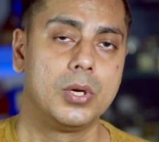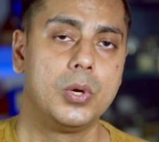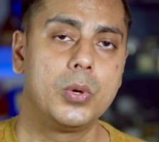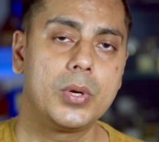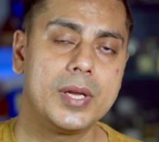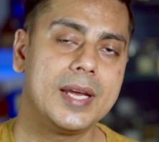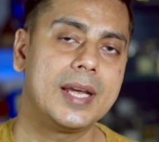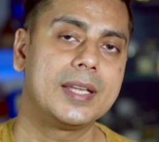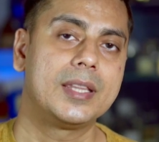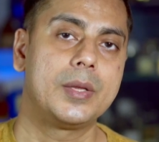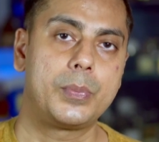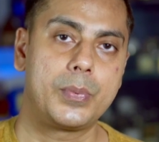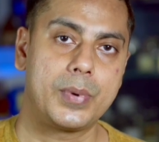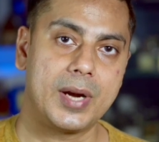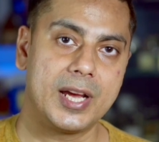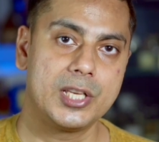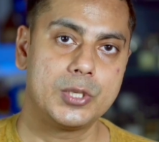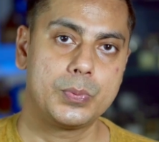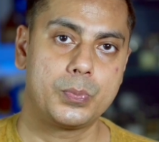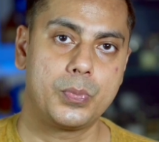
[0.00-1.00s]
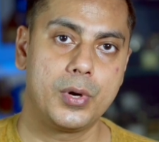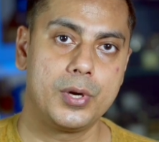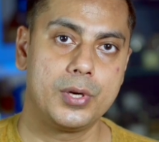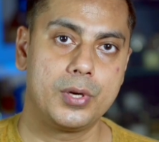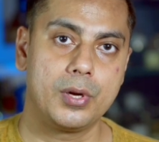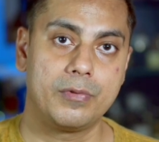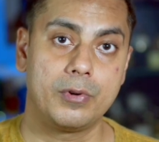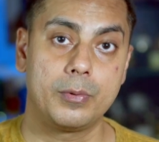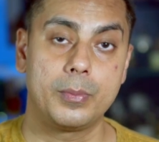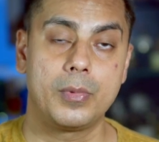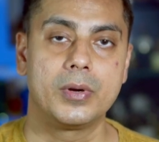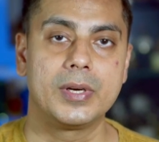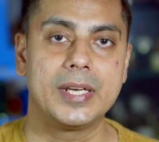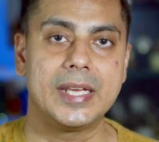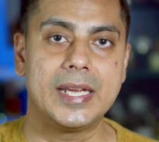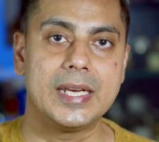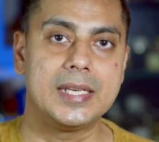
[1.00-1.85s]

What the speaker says: Looking at the price point of about